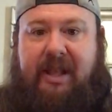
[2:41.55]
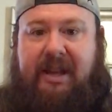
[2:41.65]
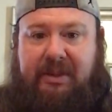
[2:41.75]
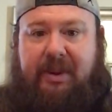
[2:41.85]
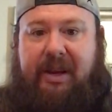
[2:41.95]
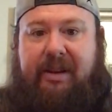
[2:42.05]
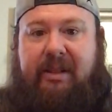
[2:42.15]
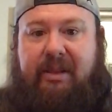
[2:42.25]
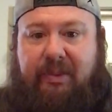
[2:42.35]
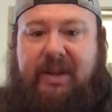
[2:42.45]
That's right,
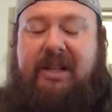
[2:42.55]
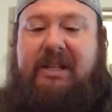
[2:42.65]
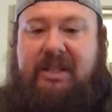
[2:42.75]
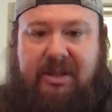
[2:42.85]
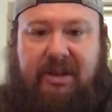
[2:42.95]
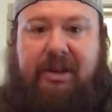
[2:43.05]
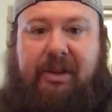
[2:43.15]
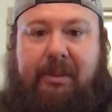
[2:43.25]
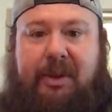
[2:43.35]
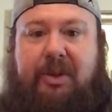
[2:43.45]
3
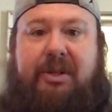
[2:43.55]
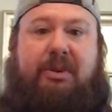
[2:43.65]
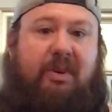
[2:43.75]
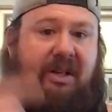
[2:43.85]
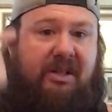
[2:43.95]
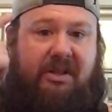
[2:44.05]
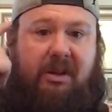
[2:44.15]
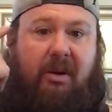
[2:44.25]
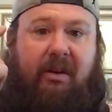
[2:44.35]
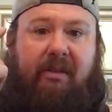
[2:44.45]
circular motions. We're going to
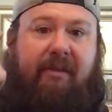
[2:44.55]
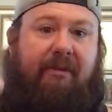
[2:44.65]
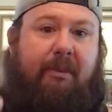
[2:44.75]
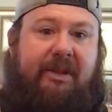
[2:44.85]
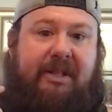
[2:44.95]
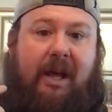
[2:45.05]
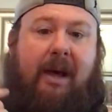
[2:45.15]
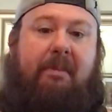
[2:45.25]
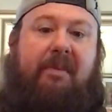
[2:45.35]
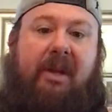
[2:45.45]
start from the
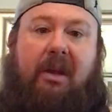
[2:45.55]
top,